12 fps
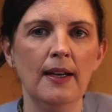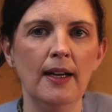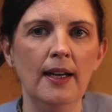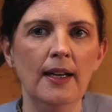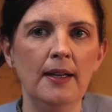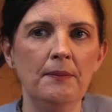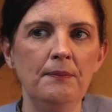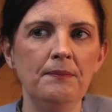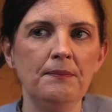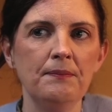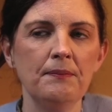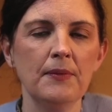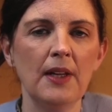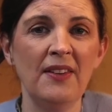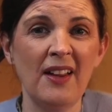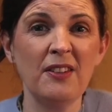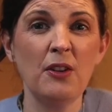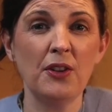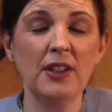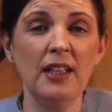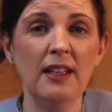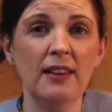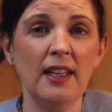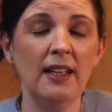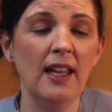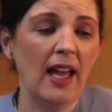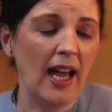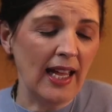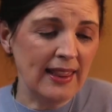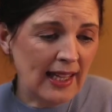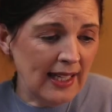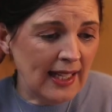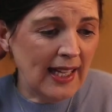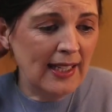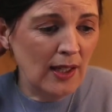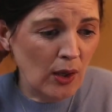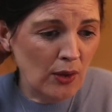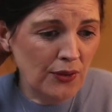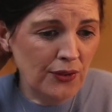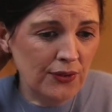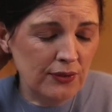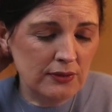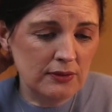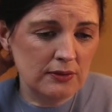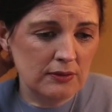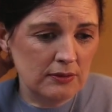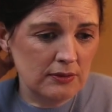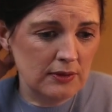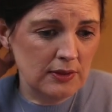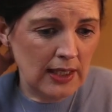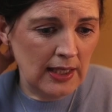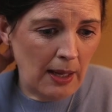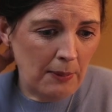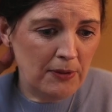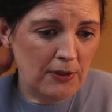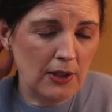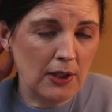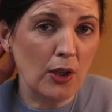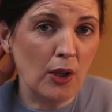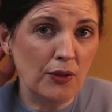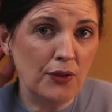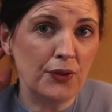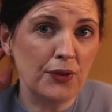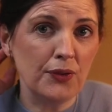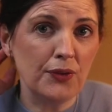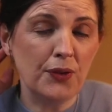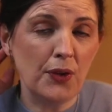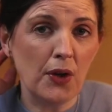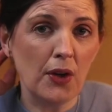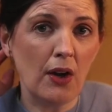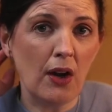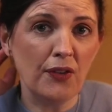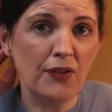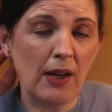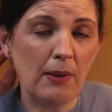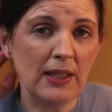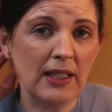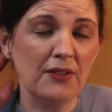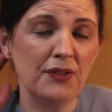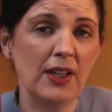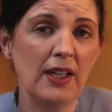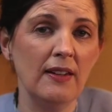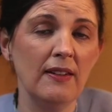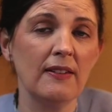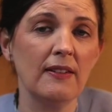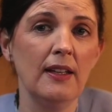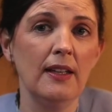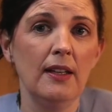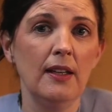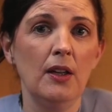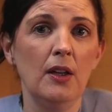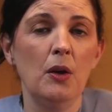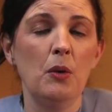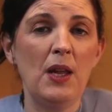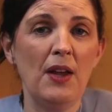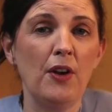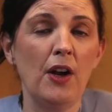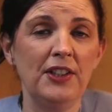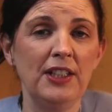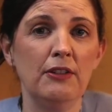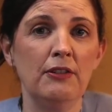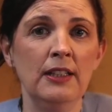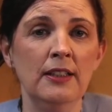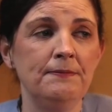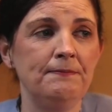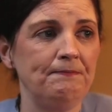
And that's another key thing. I think in love, in absolute love for our family and friends, we have got to get real.